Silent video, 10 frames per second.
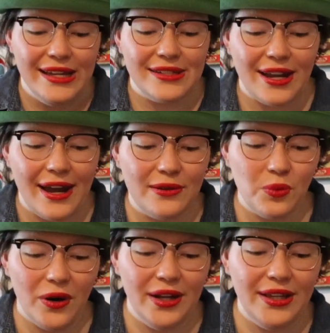Side
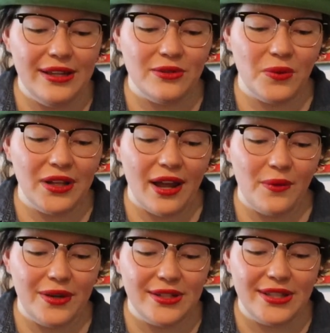one is When I
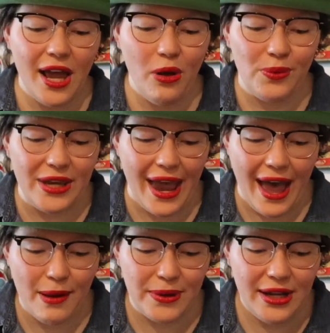Was Tealby
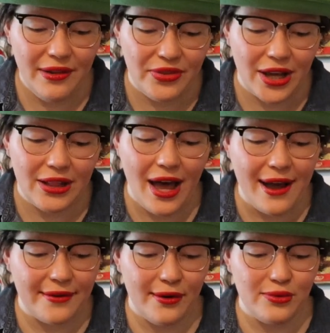Abbey, The
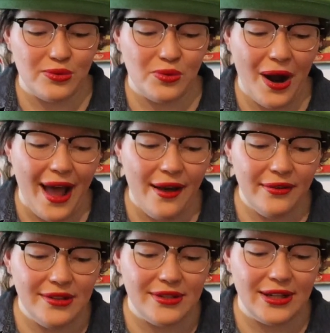Clock Goes
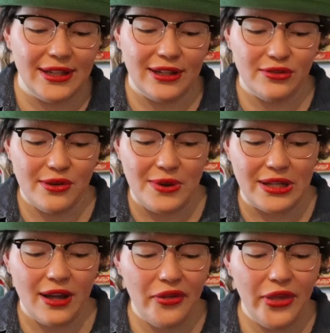Round, Sitting
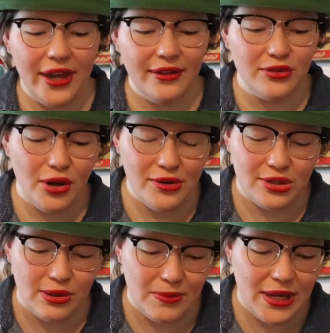Doing Nothing,
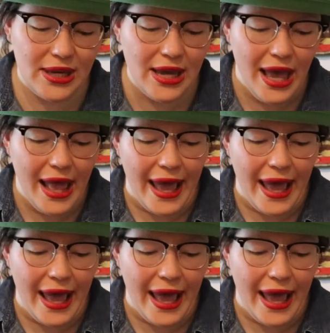Turn to Me,